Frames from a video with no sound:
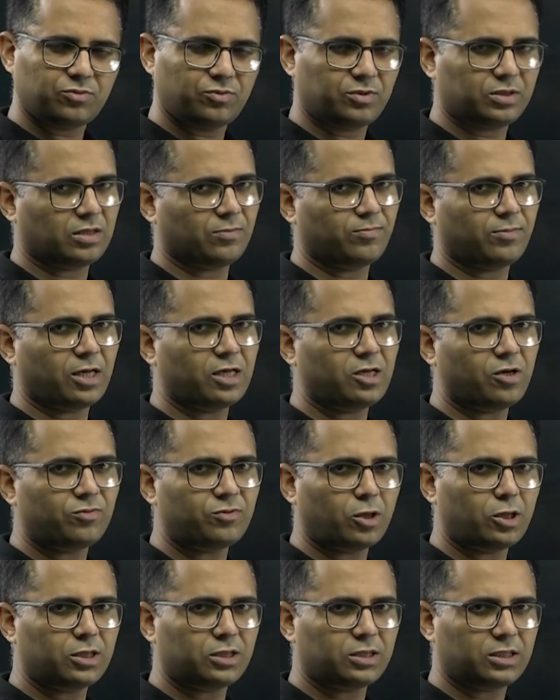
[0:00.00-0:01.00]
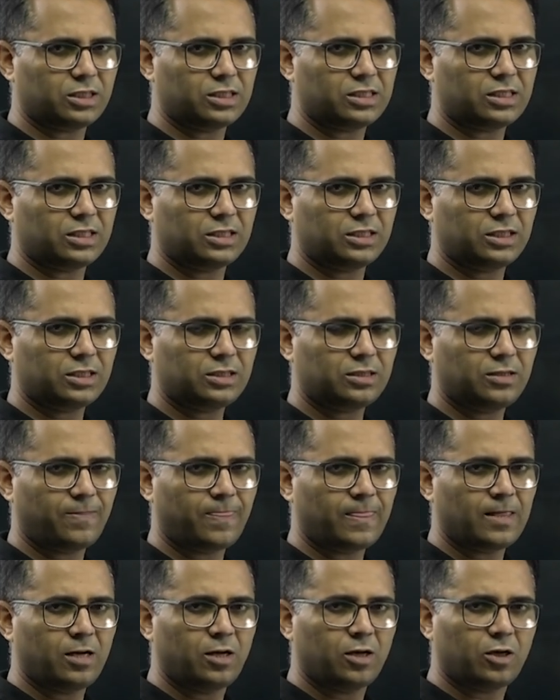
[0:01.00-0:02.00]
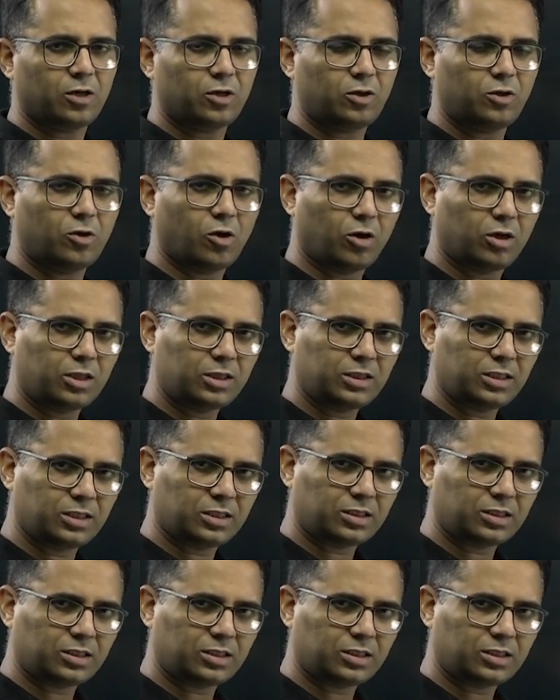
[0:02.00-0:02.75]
When supply of dollars increases, dollars